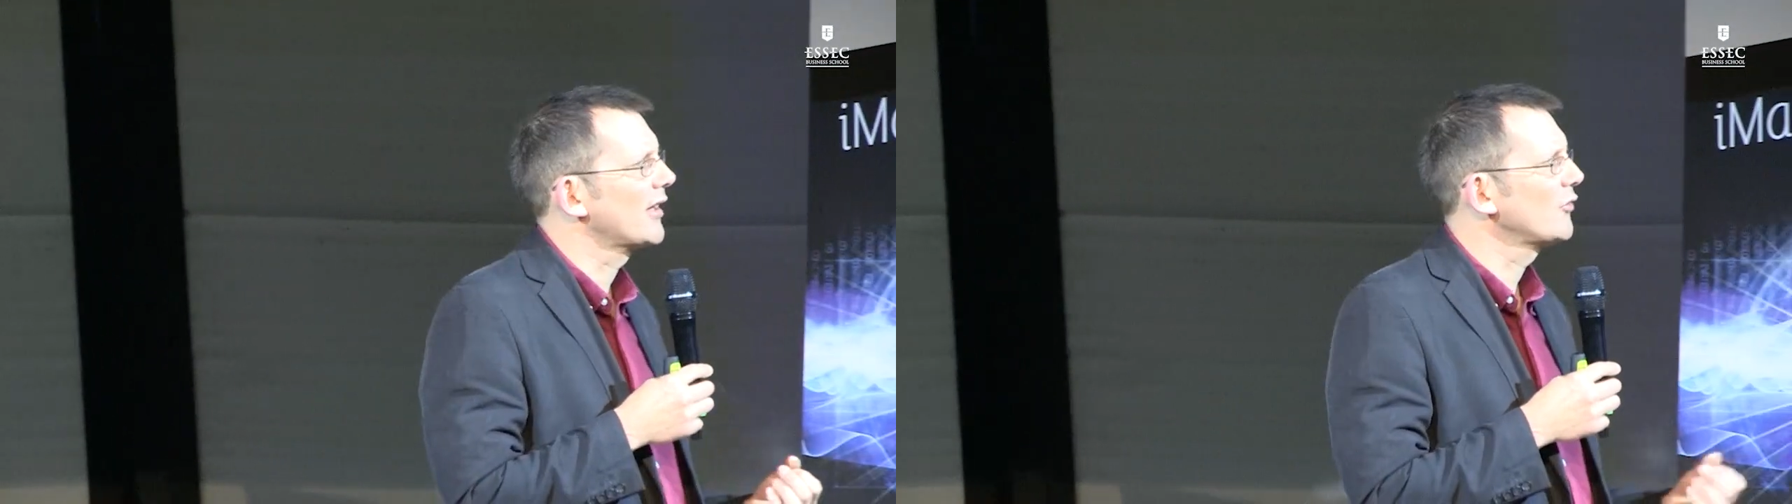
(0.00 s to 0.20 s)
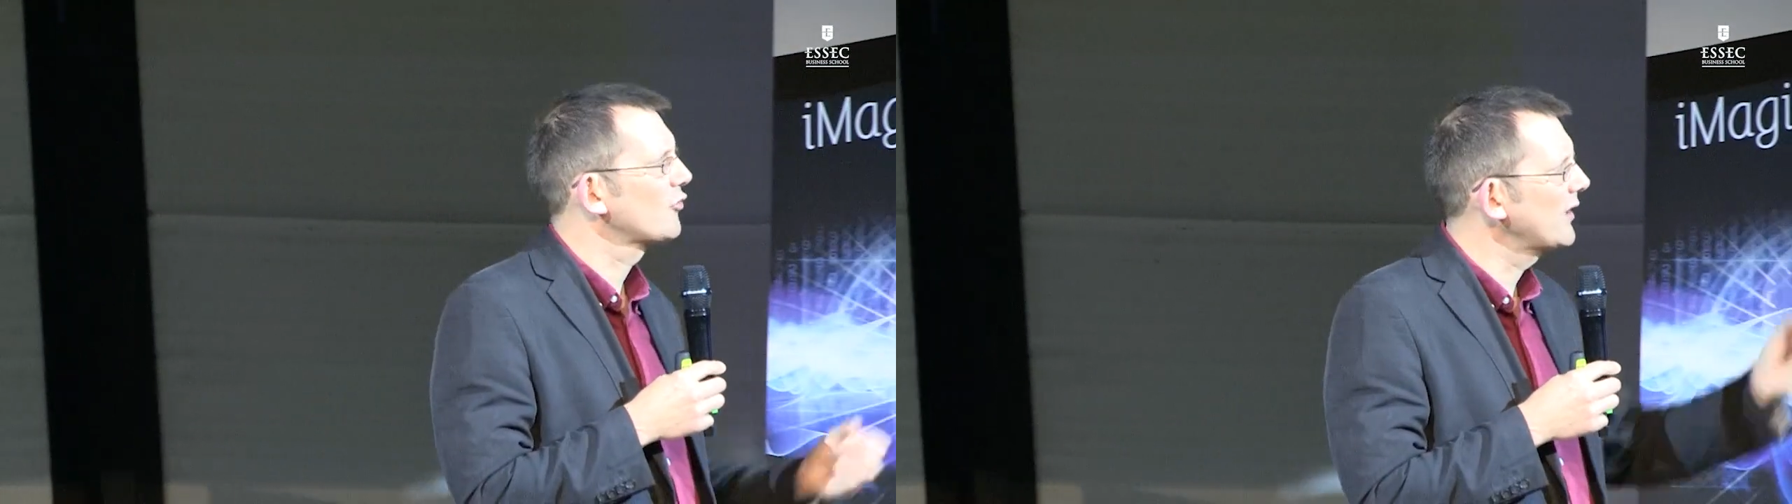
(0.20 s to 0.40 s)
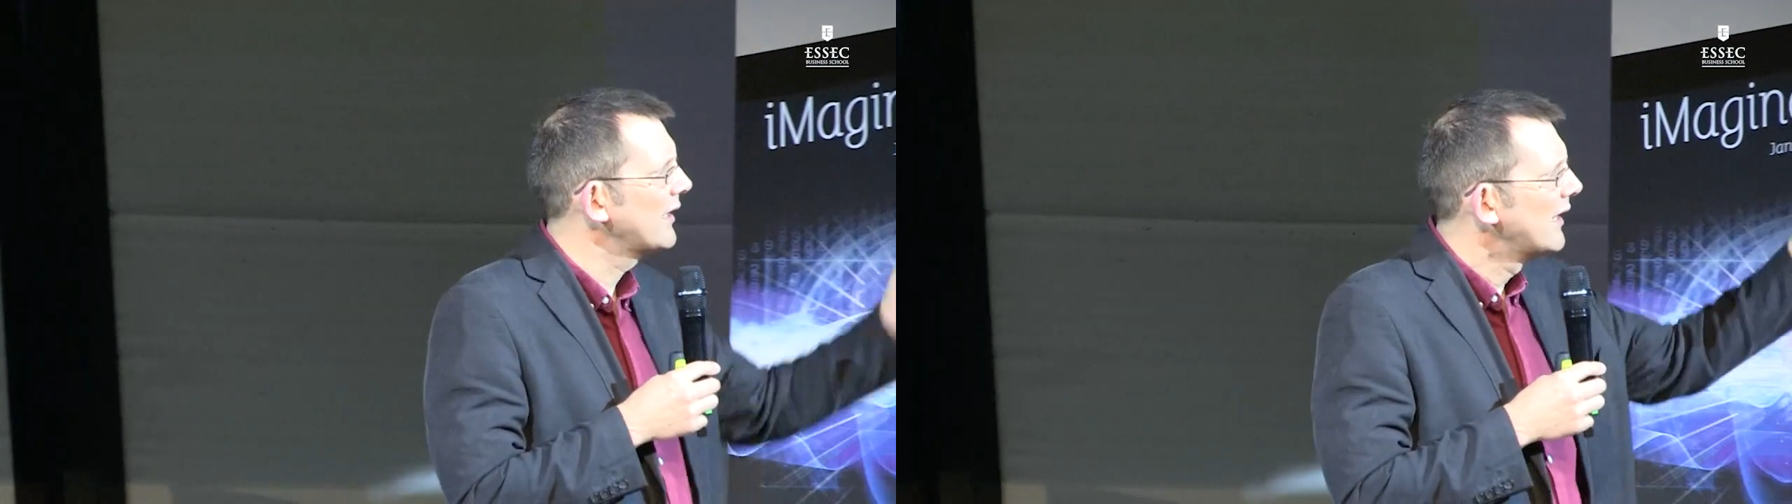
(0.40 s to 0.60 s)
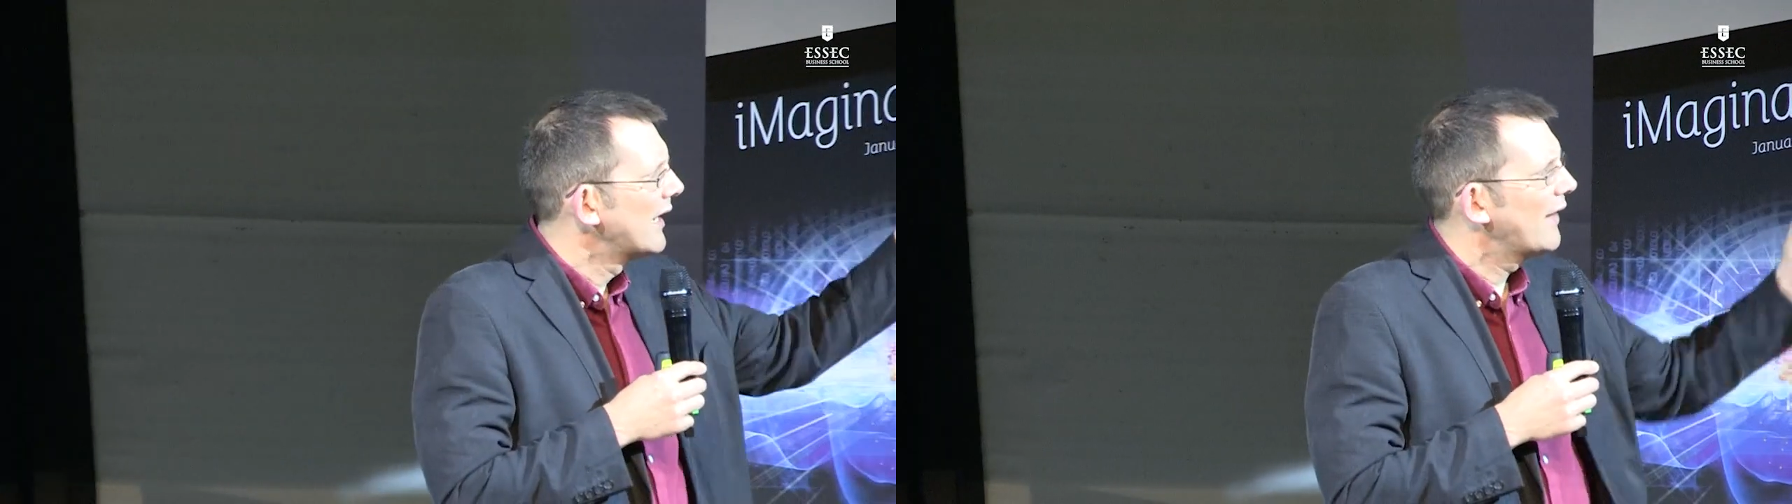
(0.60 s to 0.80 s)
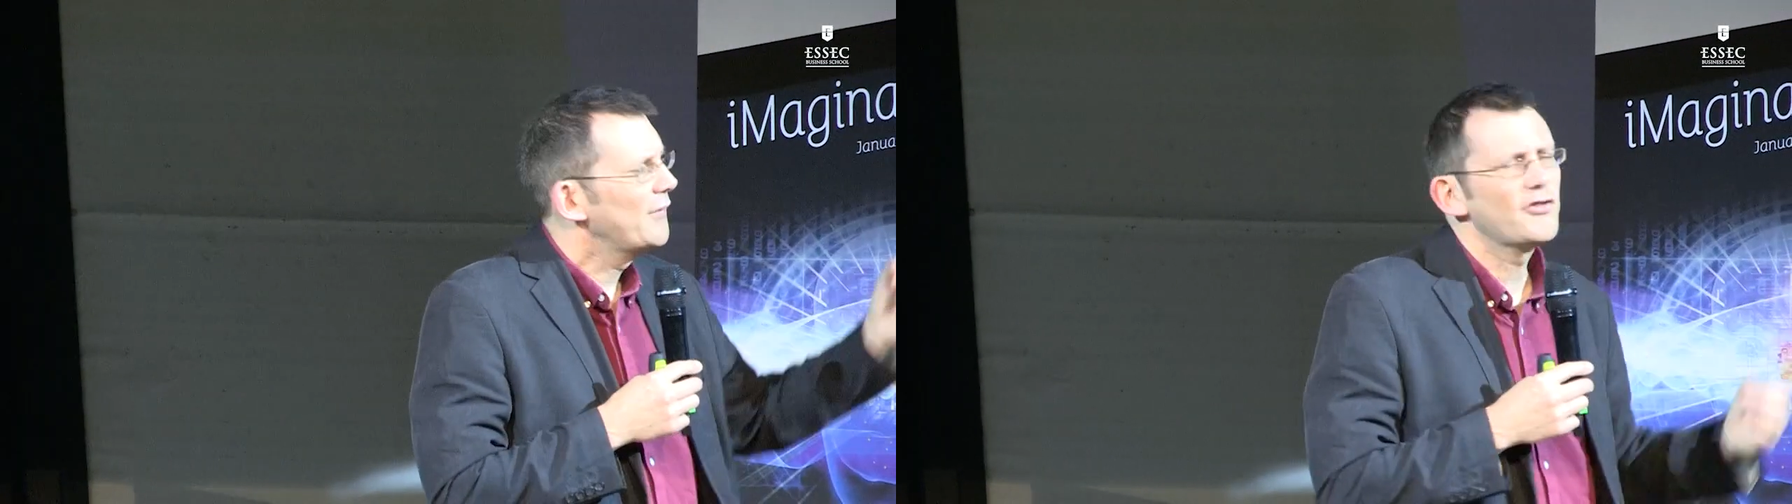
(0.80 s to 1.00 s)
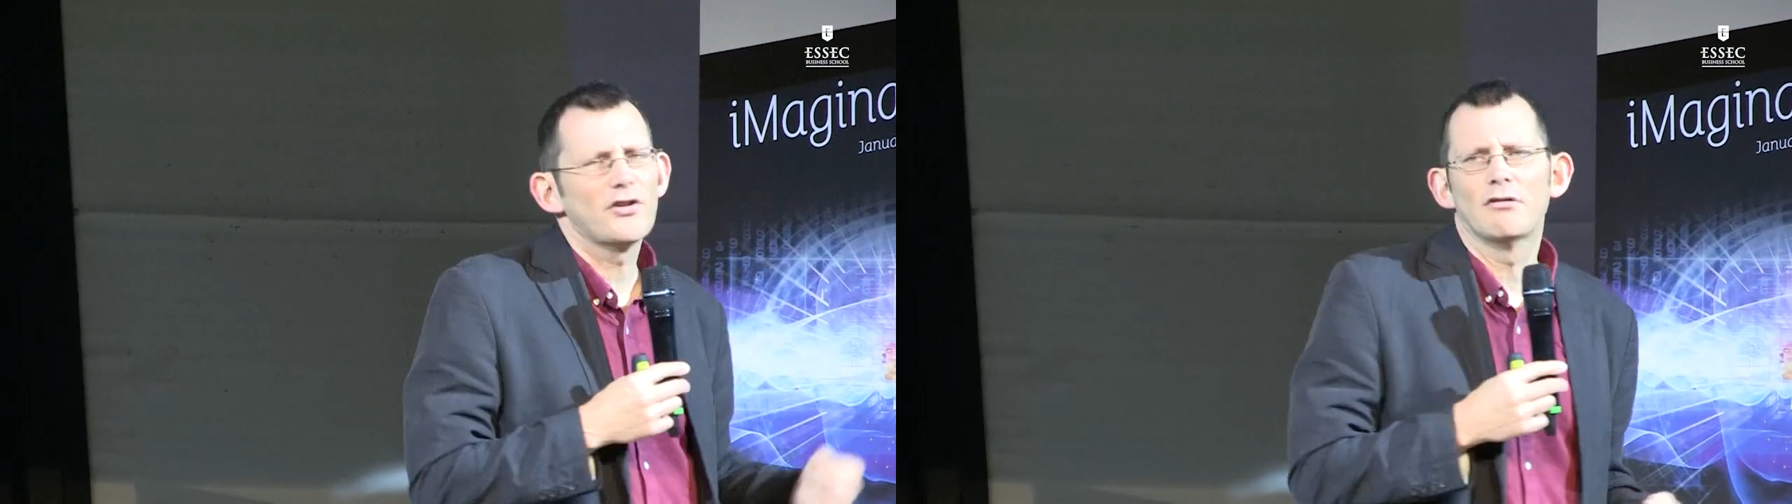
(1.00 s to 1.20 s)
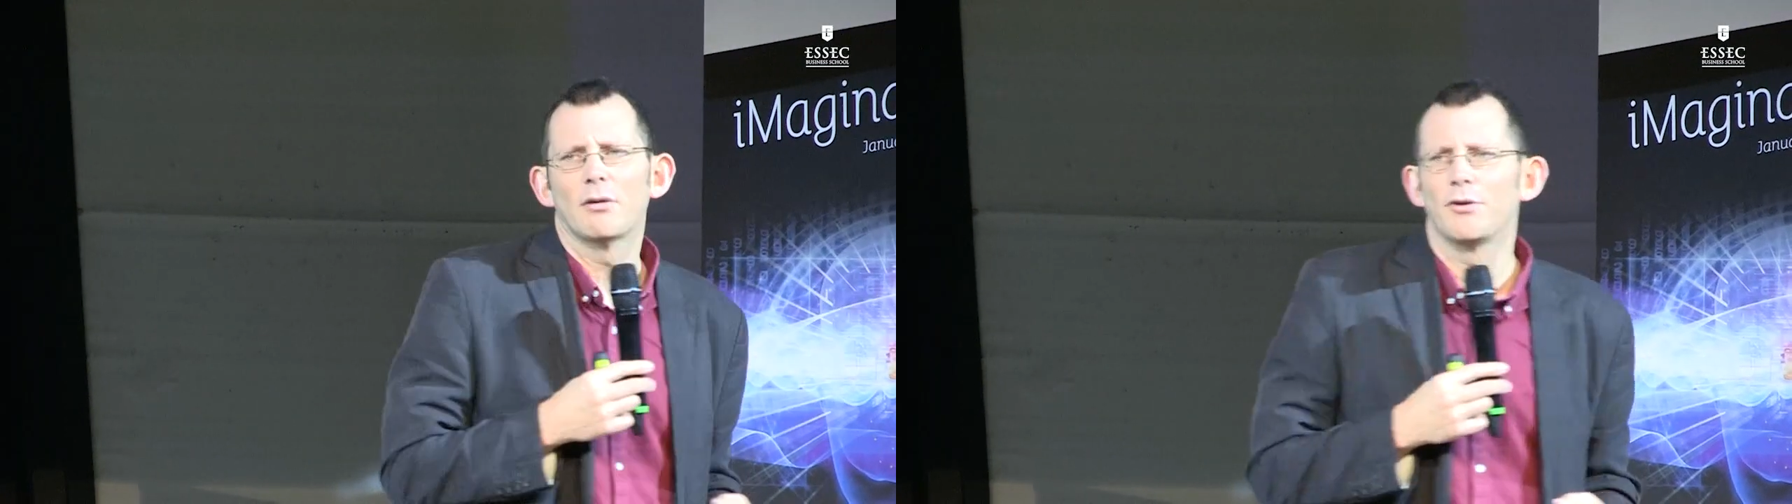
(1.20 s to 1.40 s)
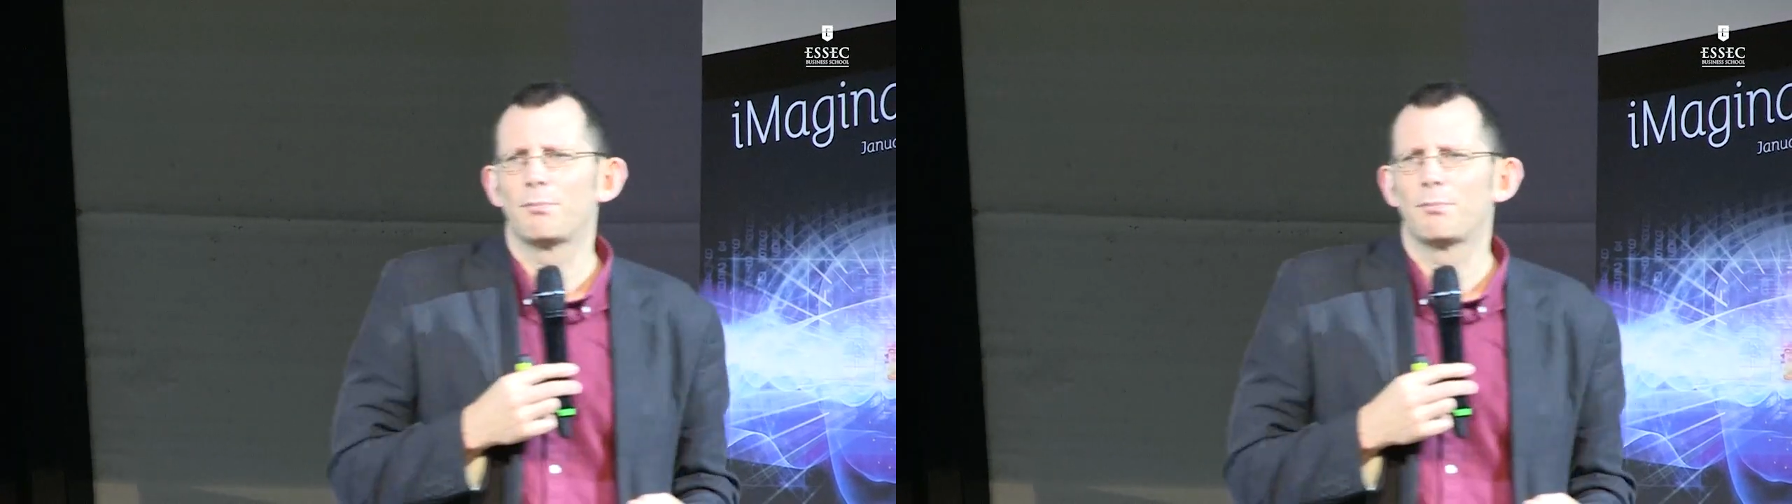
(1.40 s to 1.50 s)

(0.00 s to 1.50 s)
country, and this year it